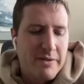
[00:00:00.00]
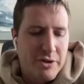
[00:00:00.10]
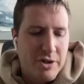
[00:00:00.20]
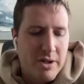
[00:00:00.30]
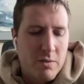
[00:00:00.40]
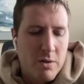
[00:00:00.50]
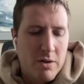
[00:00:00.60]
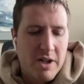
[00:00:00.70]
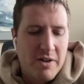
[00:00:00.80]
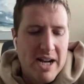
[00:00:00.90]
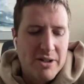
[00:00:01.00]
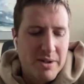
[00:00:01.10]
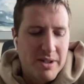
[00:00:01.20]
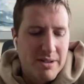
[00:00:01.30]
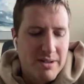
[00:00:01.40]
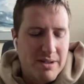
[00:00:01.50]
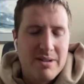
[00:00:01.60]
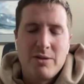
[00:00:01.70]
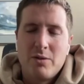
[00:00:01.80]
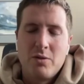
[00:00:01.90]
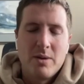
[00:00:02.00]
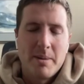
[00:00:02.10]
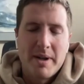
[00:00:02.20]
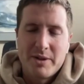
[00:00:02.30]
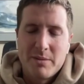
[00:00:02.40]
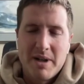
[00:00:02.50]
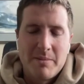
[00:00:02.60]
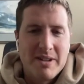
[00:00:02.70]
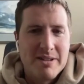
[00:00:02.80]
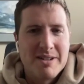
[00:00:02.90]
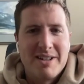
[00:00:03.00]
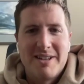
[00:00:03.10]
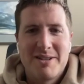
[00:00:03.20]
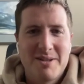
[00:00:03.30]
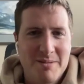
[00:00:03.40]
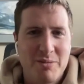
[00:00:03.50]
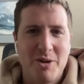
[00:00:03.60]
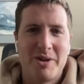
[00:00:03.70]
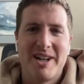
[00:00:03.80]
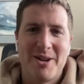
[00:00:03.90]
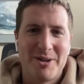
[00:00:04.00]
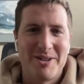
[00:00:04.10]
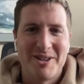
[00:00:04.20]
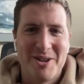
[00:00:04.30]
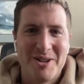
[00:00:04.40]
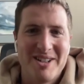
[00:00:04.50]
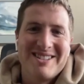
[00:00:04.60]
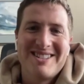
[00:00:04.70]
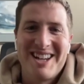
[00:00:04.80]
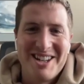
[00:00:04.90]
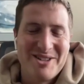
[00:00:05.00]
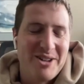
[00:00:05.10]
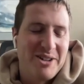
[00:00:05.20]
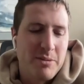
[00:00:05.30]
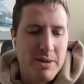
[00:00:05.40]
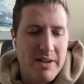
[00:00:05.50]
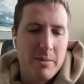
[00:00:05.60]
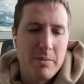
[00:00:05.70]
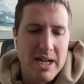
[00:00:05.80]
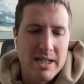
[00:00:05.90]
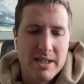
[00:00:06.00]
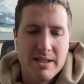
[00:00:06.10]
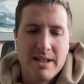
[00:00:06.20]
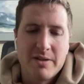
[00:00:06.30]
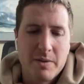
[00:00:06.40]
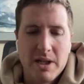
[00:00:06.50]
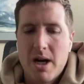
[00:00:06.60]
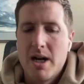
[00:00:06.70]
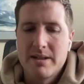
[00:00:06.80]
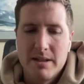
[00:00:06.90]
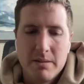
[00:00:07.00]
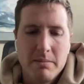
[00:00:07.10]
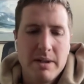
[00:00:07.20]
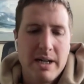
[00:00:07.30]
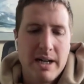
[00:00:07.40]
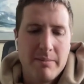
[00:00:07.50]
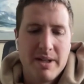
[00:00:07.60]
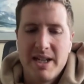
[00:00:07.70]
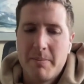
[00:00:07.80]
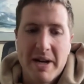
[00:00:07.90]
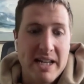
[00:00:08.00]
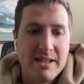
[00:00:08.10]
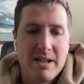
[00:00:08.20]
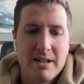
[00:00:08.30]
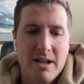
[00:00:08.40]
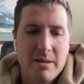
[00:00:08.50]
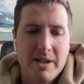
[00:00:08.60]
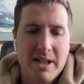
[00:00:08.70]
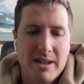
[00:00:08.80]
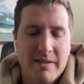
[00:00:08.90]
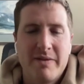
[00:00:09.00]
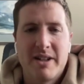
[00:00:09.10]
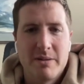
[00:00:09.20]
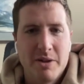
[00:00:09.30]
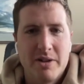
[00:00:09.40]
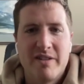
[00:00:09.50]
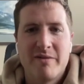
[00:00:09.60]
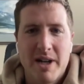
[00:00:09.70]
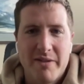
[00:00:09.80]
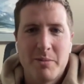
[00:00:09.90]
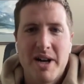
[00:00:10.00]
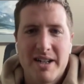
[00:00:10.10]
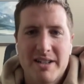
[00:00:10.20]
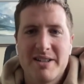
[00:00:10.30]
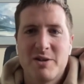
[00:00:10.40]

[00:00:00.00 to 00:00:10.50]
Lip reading: for sure. Well, congratulations to whomever might be listening that's broken out on their own and it's getting started in private practice. That's really awesome. The independence, autonomy, and I think flexibility of private practice,